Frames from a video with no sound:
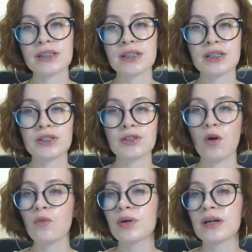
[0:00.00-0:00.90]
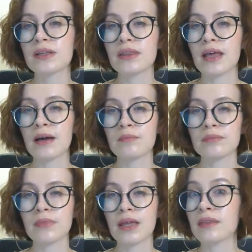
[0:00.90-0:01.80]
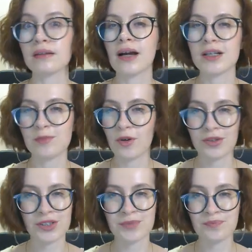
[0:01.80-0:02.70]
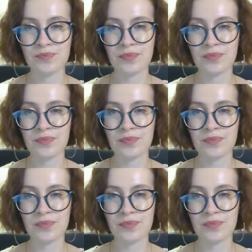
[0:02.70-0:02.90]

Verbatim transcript: instance, open them in the lightbox.